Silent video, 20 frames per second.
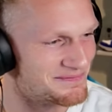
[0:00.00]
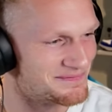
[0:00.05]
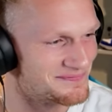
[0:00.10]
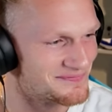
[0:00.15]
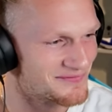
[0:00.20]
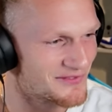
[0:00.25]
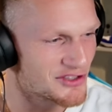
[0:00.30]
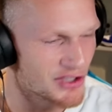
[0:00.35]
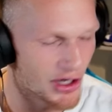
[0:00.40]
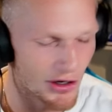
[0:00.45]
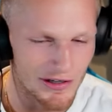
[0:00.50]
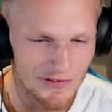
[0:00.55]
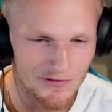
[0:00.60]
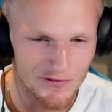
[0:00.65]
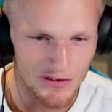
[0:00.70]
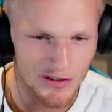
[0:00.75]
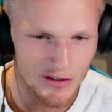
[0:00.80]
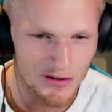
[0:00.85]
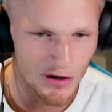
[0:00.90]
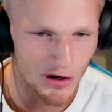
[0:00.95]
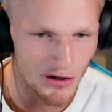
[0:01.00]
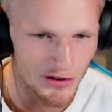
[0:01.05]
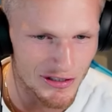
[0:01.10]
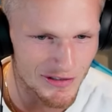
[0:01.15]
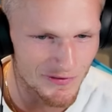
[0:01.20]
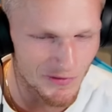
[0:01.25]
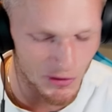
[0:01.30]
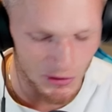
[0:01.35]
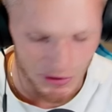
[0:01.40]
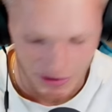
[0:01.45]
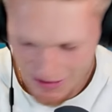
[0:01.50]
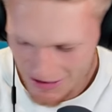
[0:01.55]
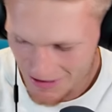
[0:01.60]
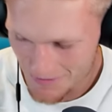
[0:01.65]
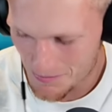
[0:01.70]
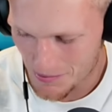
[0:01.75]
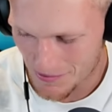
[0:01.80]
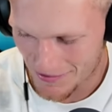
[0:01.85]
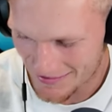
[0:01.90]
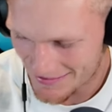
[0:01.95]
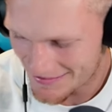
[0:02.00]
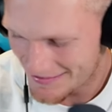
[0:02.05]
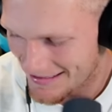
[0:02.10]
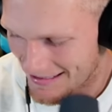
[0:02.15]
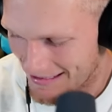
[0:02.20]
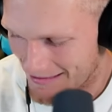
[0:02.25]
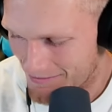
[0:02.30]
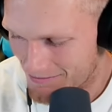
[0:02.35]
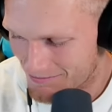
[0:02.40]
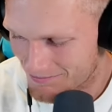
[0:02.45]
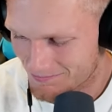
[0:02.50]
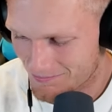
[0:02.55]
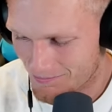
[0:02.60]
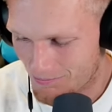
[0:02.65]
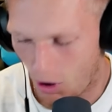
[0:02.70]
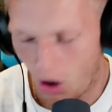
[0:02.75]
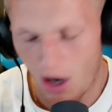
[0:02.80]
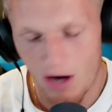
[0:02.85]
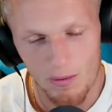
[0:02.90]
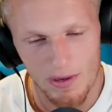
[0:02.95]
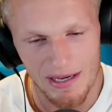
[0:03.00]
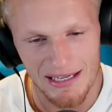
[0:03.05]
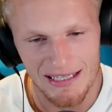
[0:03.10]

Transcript: sorry for the croaky voice, but my week